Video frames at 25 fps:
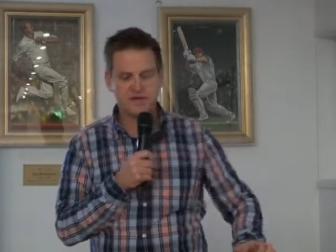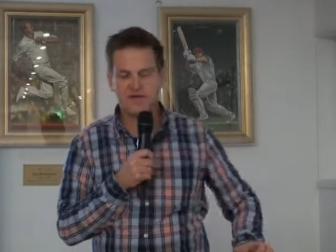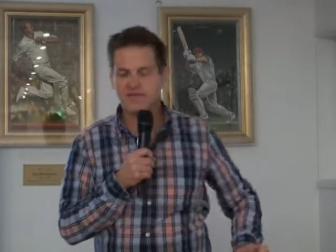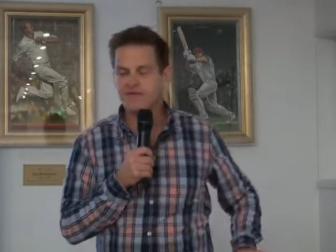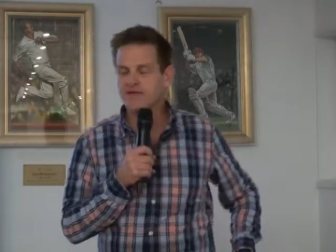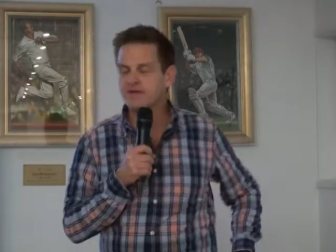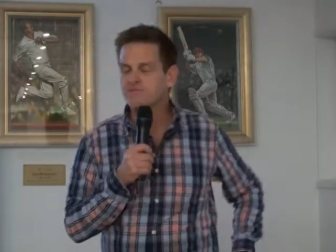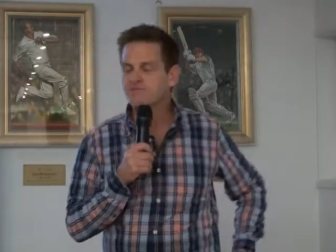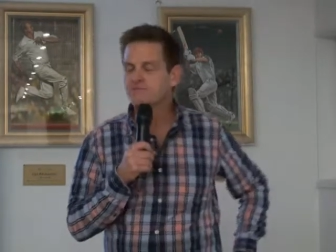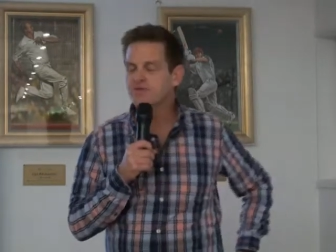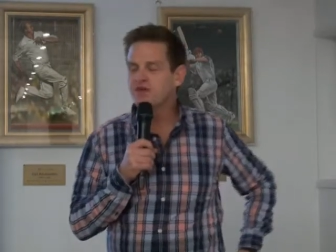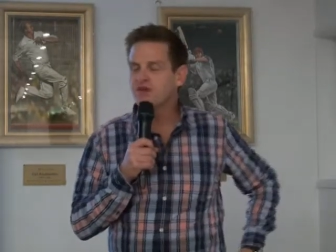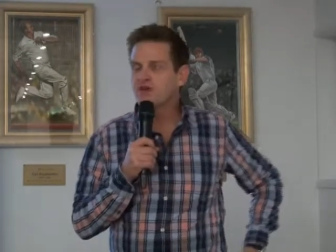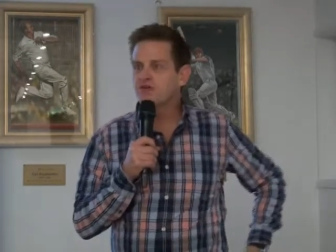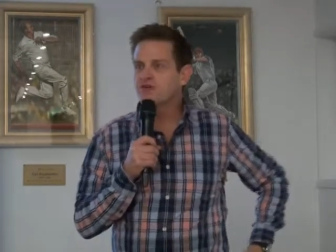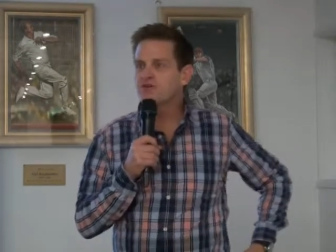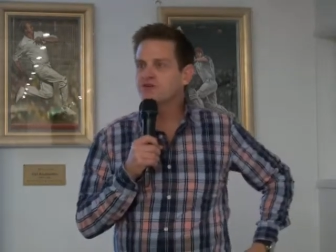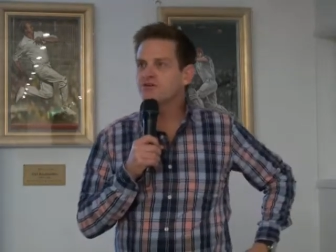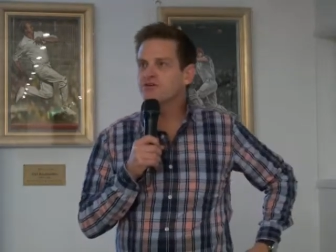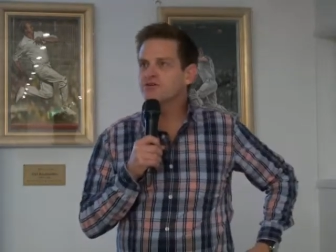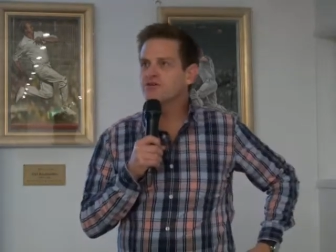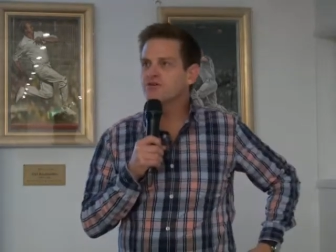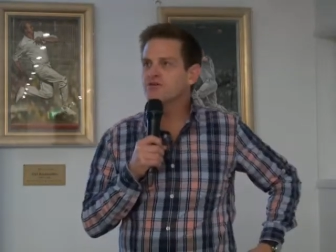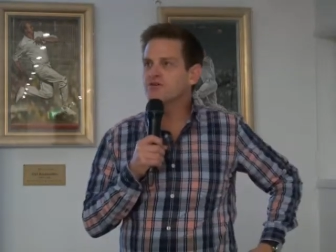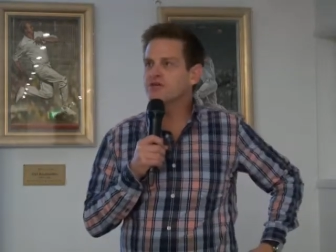But I think
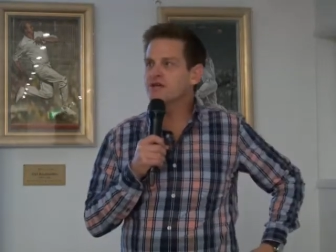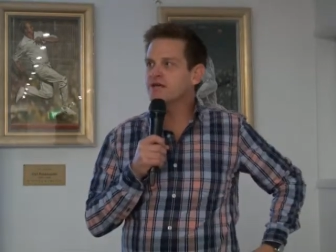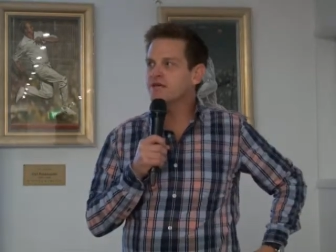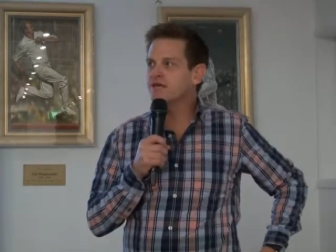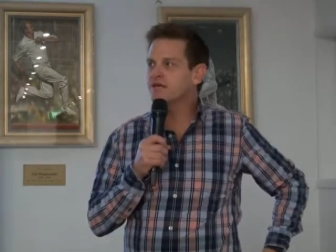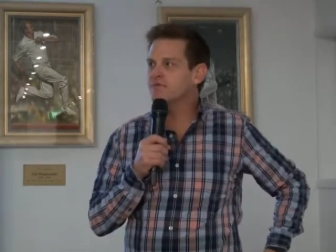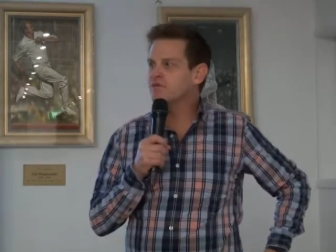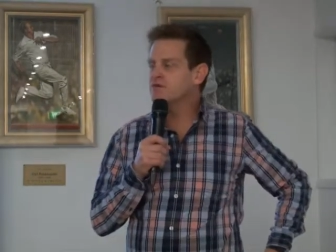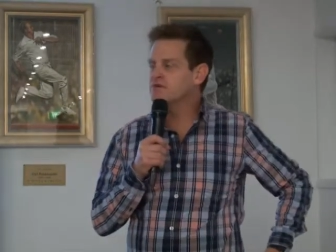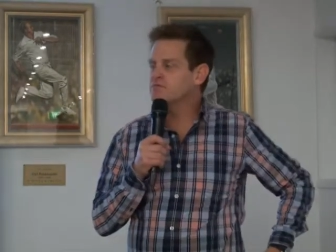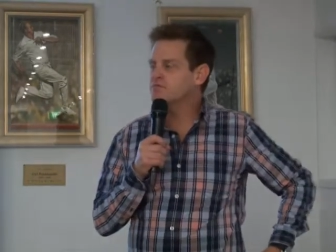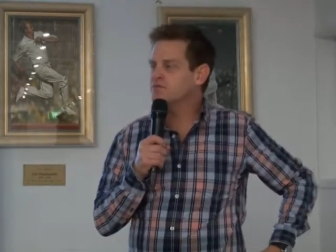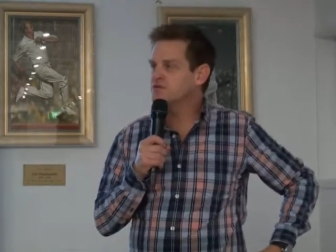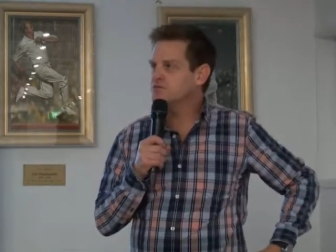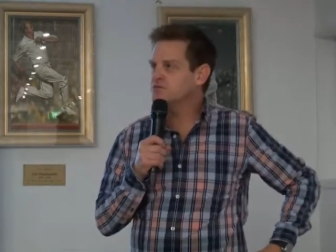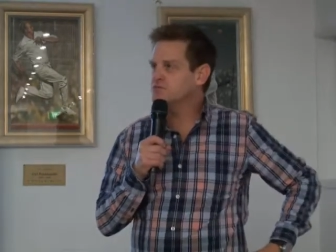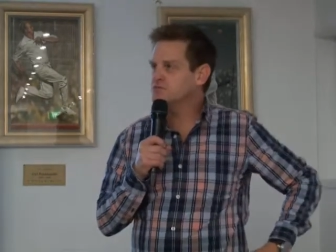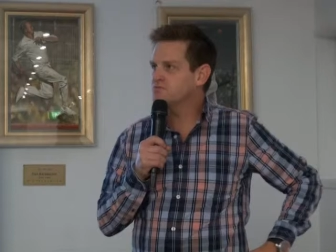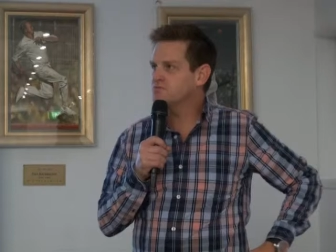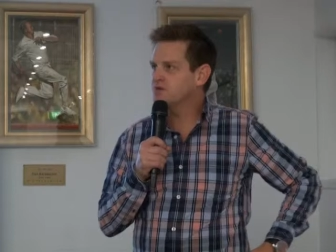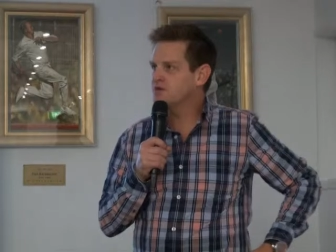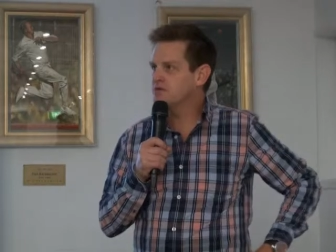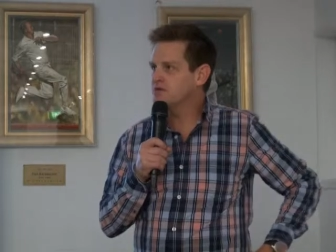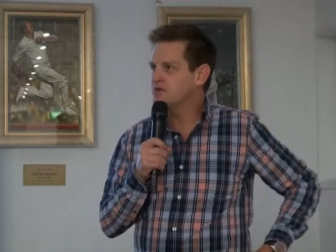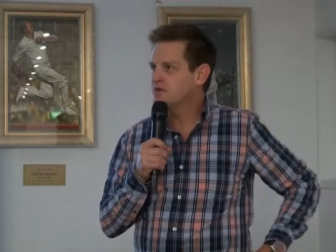the third element
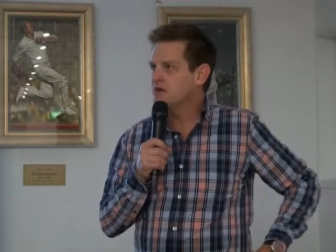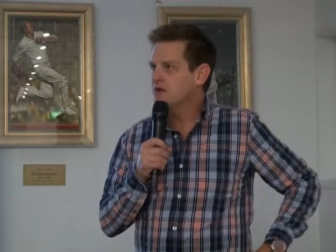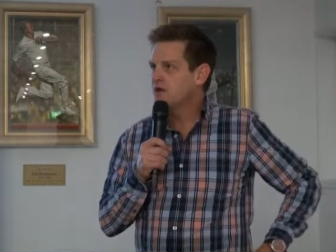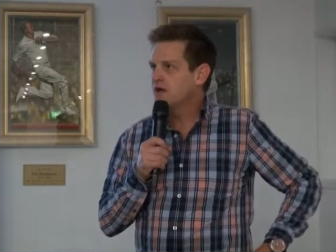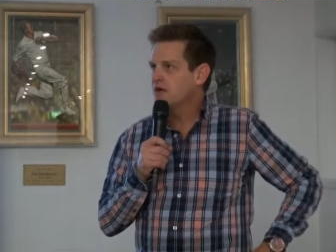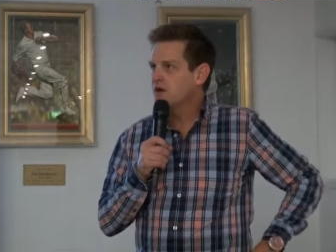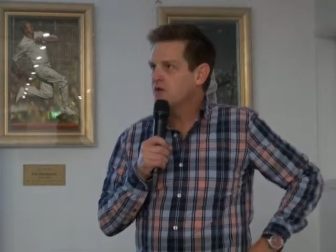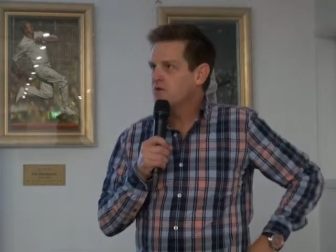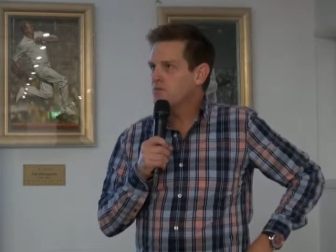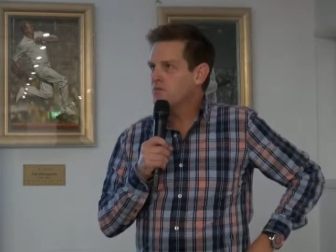which we,